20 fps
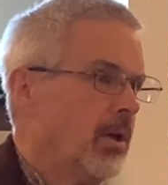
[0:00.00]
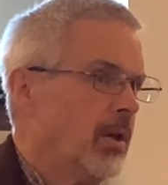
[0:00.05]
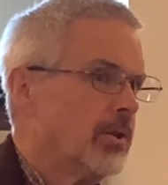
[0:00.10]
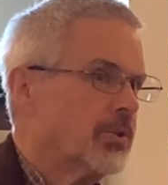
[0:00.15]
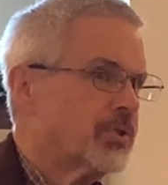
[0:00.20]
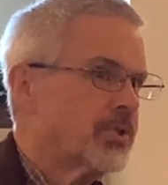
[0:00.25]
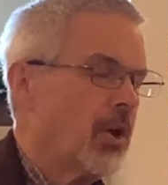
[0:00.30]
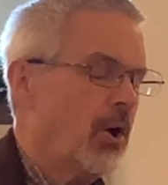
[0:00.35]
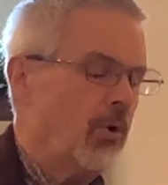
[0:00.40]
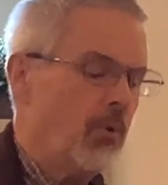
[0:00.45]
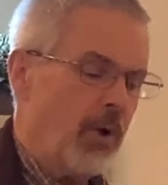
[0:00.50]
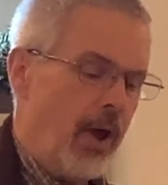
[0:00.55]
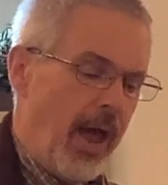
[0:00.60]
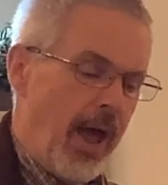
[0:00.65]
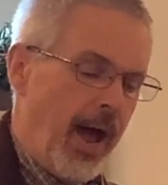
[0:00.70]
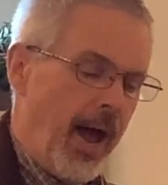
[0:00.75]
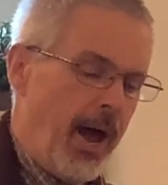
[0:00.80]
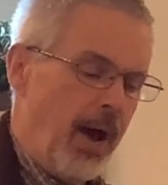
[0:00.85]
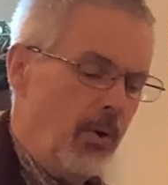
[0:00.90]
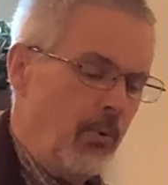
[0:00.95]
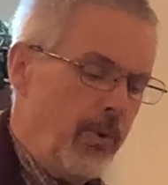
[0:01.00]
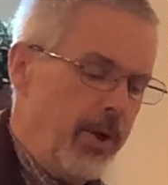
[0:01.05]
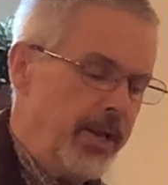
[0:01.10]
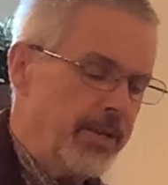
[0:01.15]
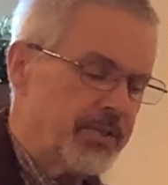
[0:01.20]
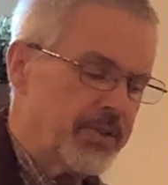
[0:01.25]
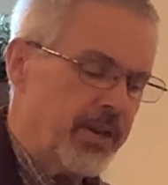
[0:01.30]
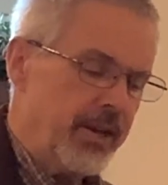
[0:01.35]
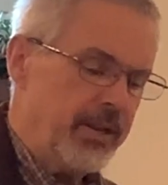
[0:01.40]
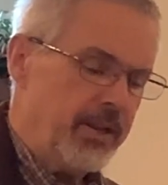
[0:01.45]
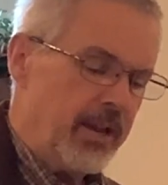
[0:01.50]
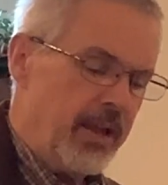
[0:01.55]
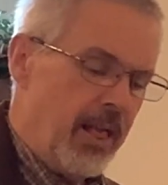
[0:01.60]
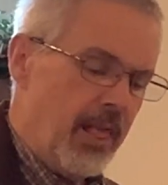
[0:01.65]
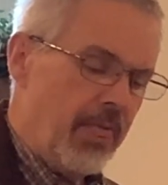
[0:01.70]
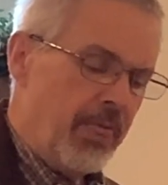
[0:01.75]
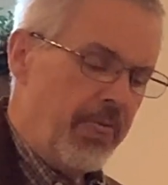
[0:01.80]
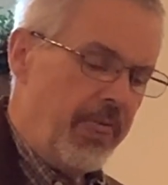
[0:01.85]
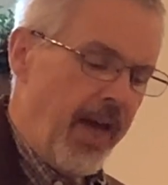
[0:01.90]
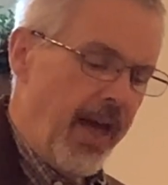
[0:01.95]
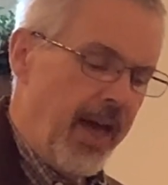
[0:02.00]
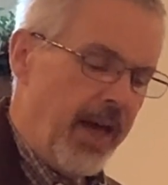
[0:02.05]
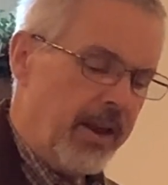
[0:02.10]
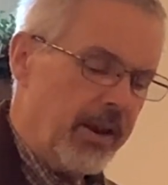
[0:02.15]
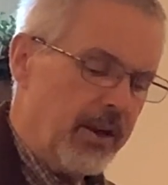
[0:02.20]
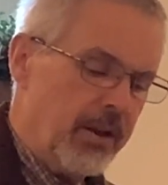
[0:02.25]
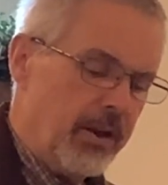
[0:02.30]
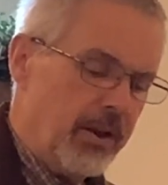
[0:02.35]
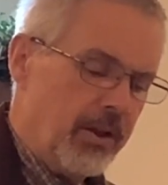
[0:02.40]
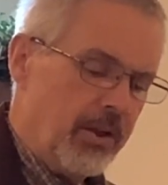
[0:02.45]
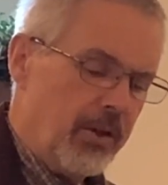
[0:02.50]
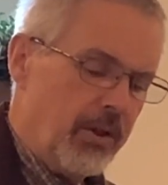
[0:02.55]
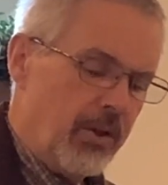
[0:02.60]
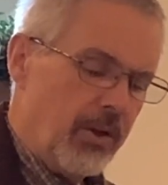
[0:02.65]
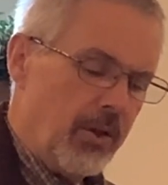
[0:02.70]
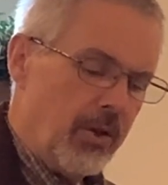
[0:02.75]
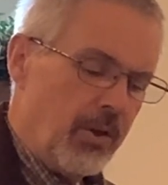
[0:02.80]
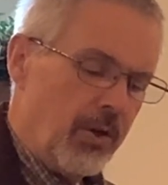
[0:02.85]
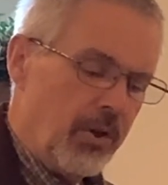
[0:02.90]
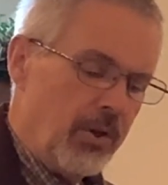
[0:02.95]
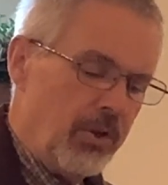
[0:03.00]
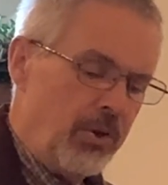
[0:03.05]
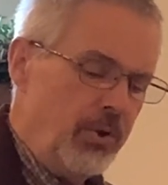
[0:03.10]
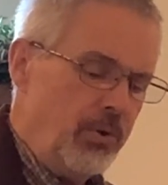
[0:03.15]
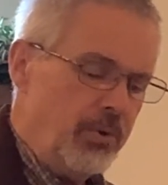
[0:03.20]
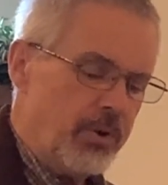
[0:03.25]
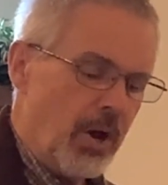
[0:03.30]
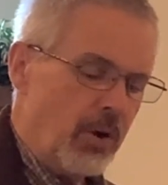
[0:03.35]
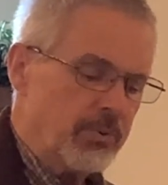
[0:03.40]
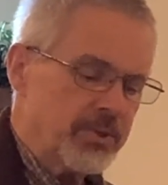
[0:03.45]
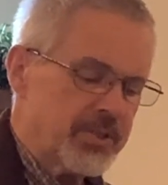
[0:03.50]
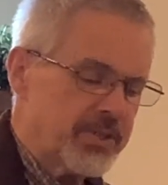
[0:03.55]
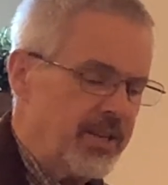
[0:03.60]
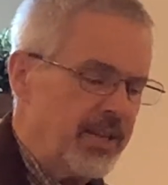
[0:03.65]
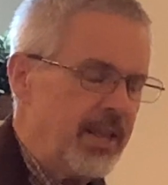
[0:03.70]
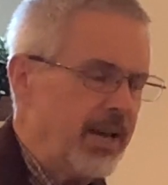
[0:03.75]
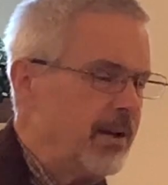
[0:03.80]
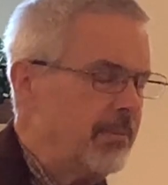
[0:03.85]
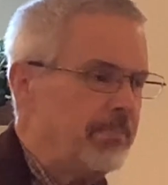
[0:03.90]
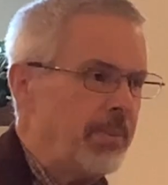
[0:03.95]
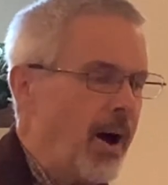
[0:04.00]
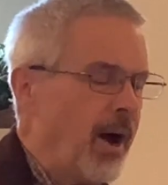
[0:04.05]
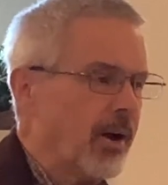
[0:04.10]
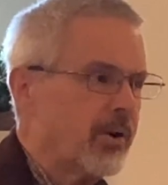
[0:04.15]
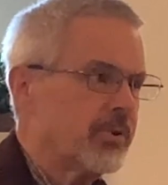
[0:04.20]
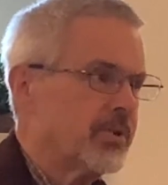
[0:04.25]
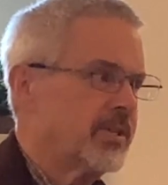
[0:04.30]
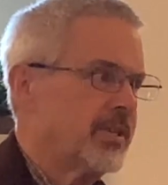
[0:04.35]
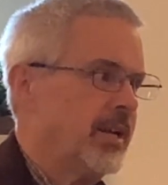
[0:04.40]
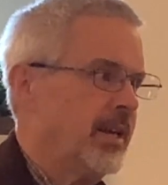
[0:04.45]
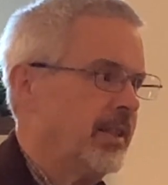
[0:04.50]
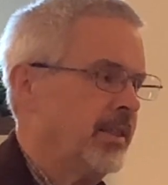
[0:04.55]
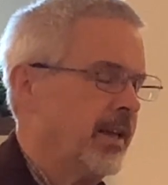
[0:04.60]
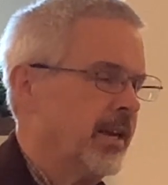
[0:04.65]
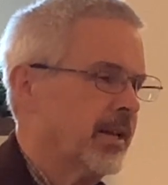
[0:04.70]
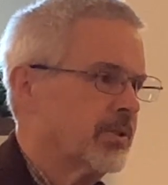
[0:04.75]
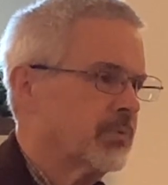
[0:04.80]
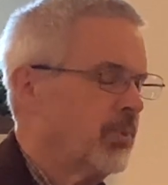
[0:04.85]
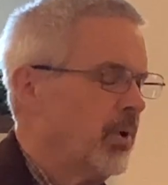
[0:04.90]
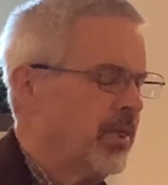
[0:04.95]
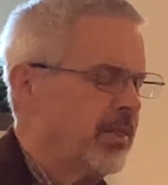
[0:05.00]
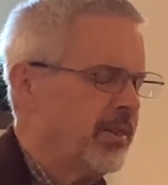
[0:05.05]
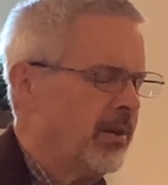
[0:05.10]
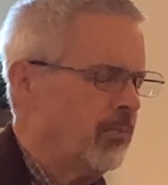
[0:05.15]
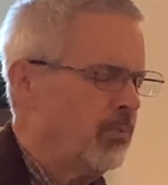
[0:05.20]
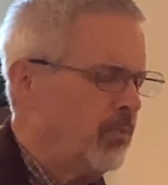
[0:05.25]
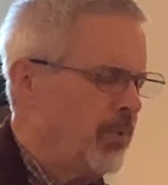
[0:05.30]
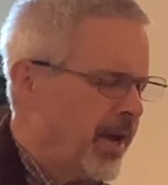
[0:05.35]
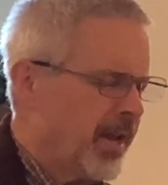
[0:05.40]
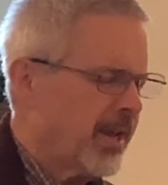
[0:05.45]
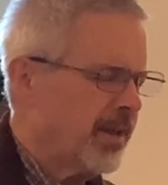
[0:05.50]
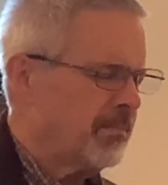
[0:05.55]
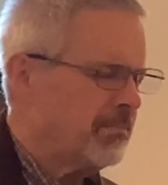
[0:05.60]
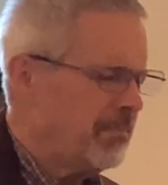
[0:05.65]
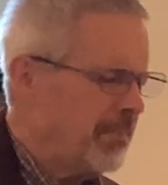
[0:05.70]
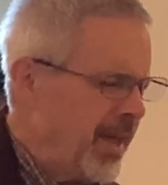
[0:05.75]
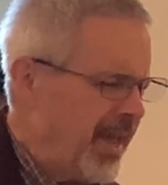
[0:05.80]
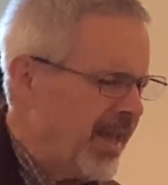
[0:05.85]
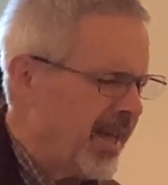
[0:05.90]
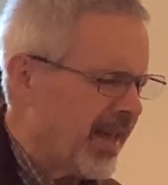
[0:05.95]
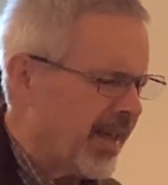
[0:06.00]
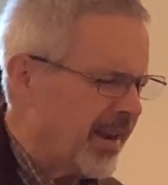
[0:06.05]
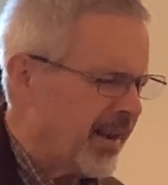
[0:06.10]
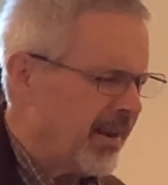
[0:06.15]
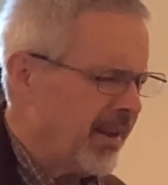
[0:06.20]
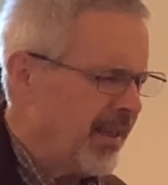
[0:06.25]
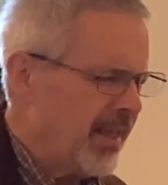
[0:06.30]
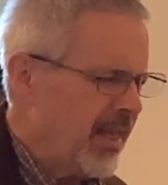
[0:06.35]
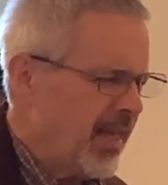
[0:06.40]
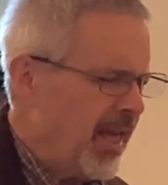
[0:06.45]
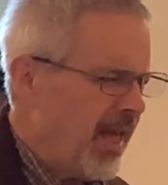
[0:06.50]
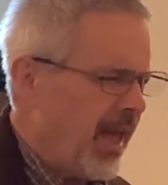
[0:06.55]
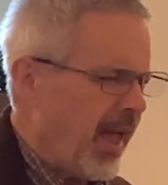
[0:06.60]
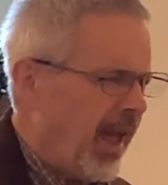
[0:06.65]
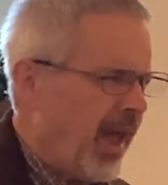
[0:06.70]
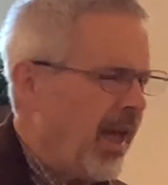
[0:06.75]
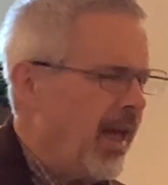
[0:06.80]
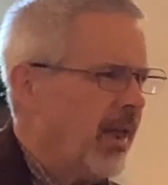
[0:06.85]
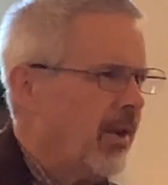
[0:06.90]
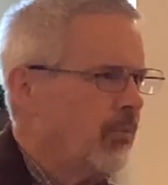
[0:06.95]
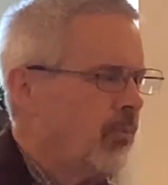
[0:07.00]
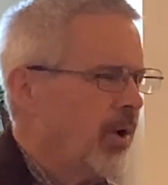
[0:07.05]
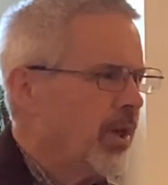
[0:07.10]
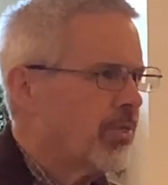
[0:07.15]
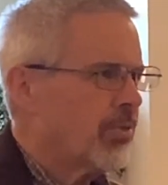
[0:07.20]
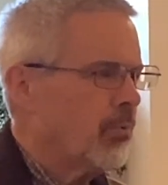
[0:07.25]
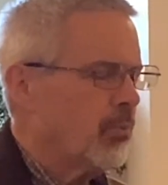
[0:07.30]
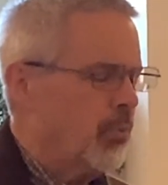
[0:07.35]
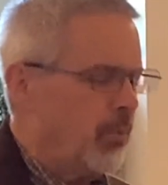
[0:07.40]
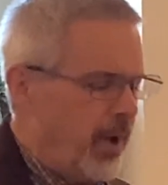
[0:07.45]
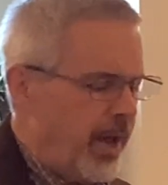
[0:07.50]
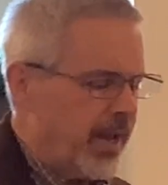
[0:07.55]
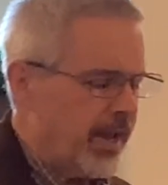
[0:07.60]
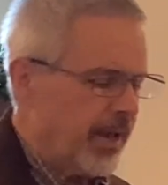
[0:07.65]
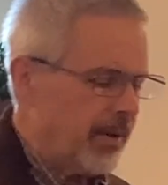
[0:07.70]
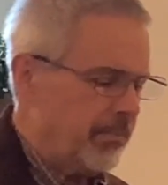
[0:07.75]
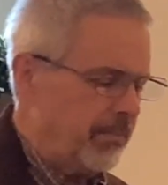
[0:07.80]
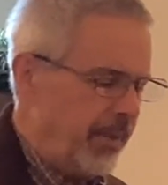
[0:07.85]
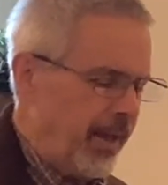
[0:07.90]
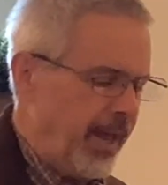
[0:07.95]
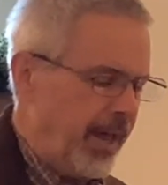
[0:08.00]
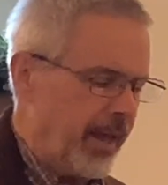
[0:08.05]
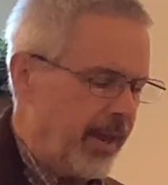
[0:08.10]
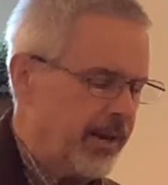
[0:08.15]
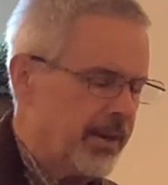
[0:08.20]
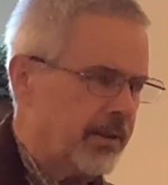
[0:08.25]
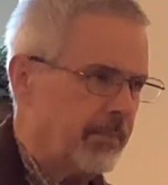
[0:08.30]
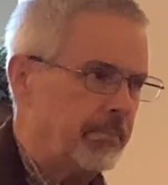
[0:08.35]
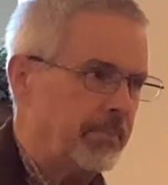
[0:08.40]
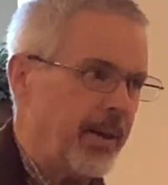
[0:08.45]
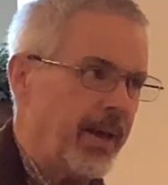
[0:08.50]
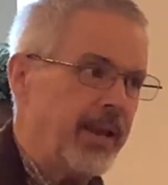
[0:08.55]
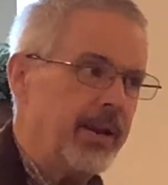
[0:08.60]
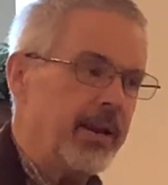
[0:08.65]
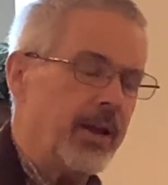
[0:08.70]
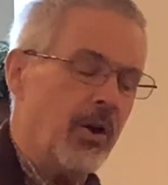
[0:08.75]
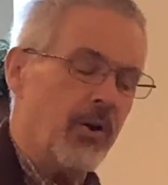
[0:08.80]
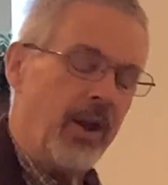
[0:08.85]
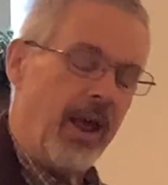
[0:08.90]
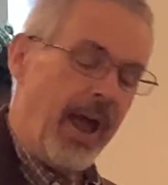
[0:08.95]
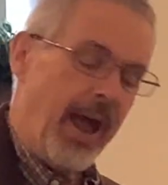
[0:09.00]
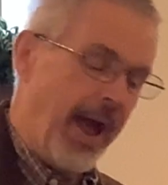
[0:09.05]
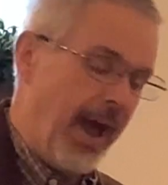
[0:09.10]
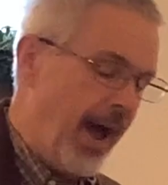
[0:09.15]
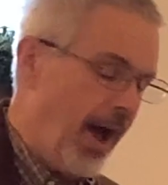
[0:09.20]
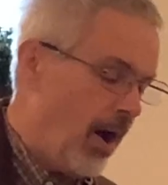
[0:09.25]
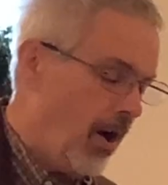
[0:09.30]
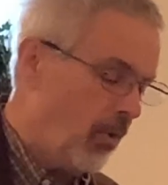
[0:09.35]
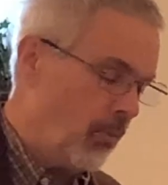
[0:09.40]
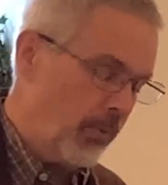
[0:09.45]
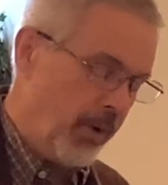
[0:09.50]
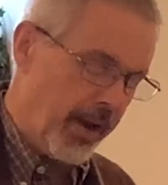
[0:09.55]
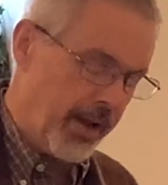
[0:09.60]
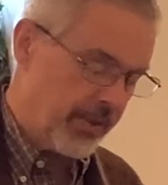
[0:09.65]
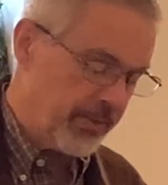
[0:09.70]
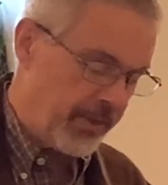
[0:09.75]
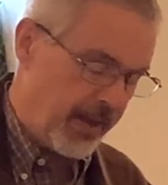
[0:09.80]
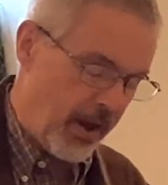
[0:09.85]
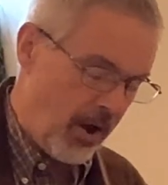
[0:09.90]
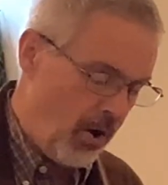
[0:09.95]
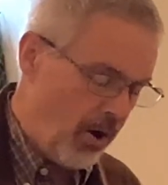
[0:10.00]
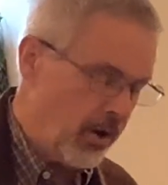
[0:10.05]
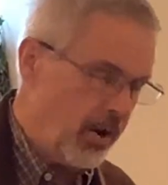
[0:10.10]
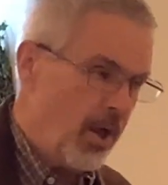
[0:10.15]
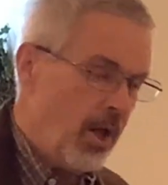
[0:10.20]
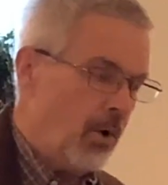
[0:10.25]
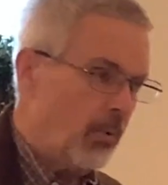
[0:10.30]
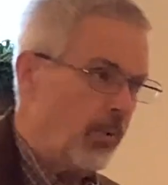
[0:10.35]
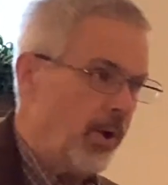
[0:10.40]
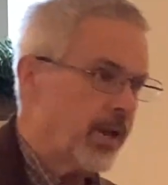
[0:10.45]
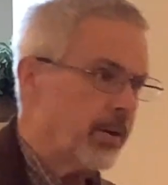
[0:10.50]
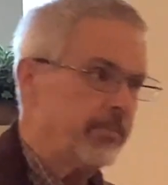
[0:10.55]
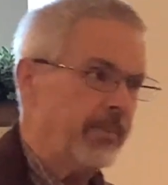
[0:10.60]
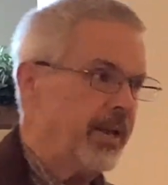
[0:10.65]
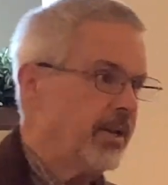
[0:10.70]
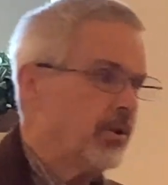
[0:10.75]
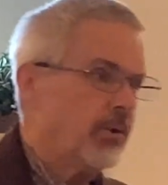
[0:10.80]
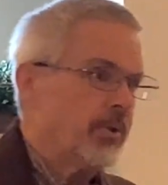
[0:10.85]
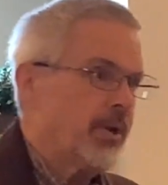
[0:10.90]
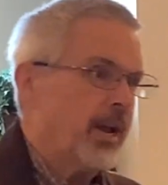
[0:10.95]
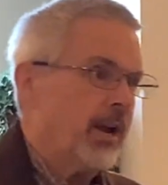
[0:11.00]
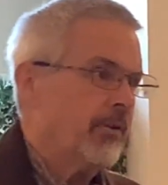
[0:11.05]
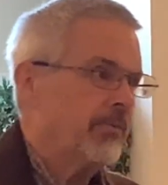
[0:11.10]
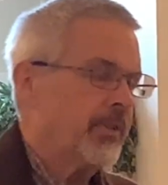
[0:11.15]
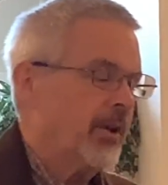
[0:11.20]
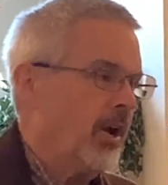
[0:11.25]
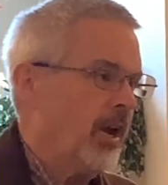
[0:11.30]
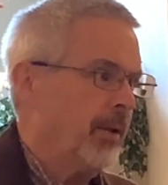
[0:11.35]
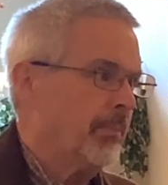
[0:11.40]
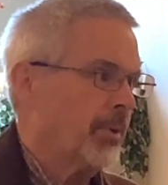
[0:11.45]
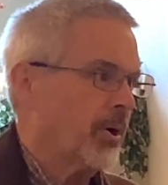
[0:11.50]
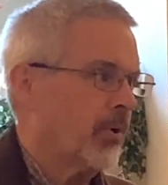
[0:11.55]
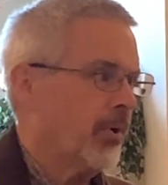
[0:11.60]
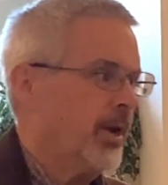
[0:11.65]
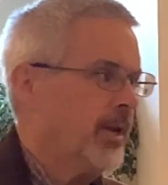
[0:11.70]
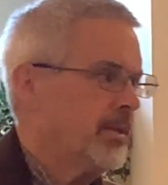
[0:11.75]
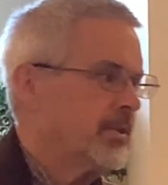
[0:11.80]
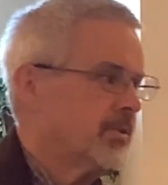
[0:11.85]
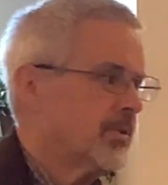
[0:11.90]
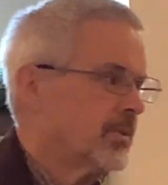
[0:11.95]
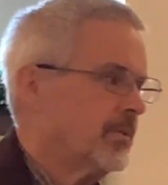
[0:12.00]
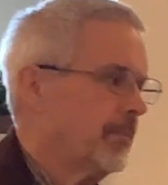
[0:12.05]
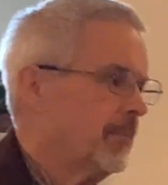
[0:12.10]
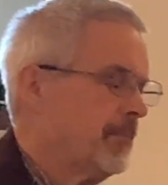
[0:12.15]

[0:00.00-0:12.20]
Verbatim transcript: So, how is it that you don't see the hypocrisy in this? Whether well, they're wicked men. And with wicked men, depending on how wicked they are, wicked men don't care if they're hypocrites,